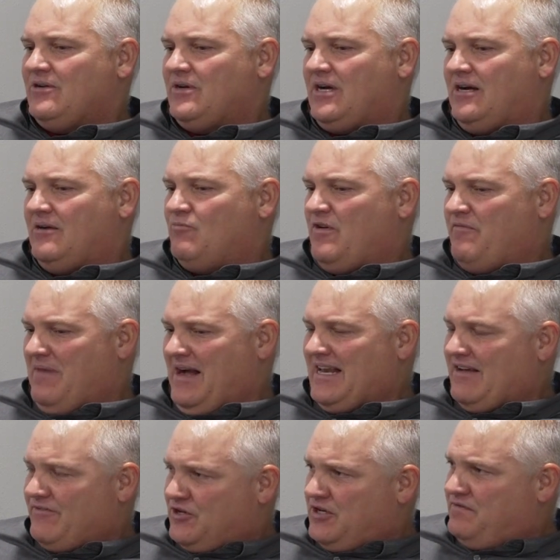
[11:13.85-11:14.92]
we might
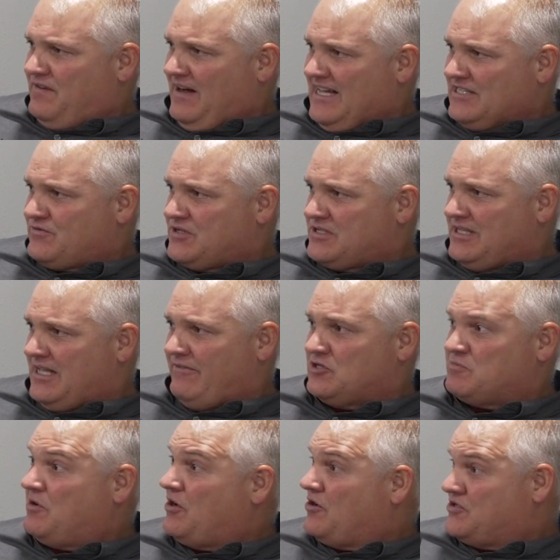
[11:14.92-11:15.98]
have good phosphorus levels,
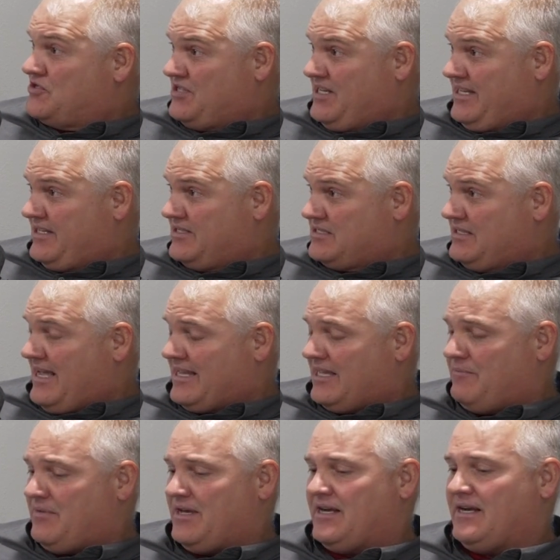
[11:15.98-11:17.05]
but our zinc is
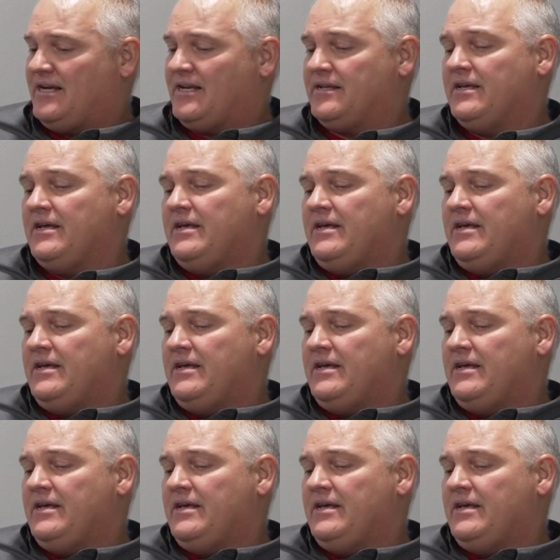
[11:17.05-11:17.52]
lagging behind.